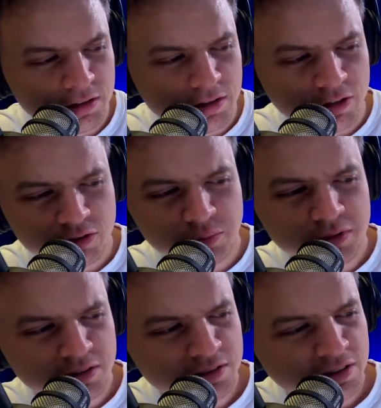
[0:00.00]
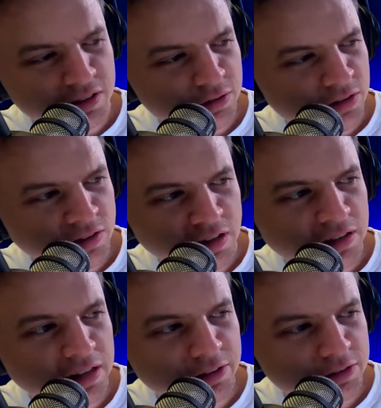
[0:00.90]
Carson basically saying they used to
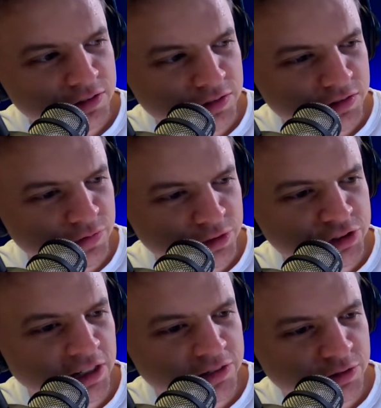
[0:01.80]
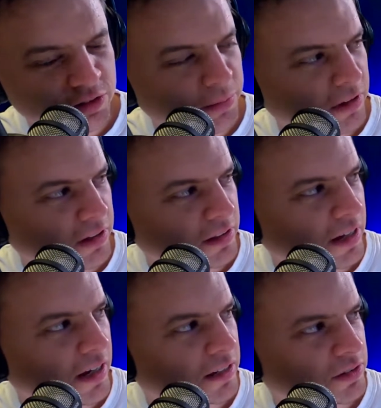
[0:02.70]
send letters for chess or something like
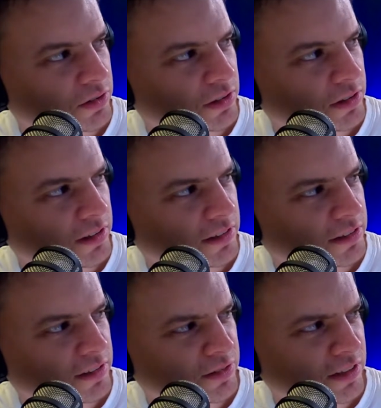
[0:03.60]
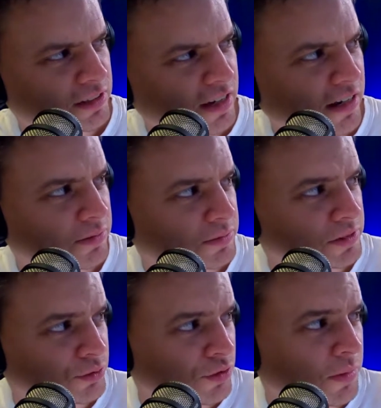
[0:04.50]
that. And I was like, yeah,
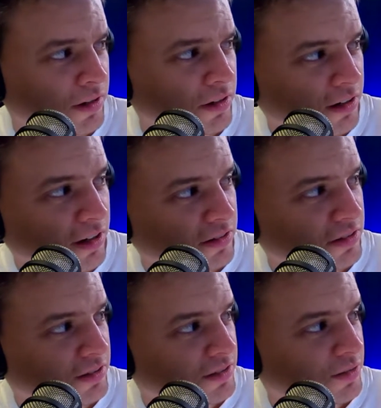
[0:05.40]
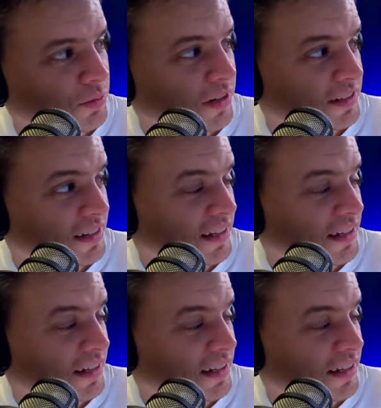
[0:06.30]
we used to marry our cousins, is what I said.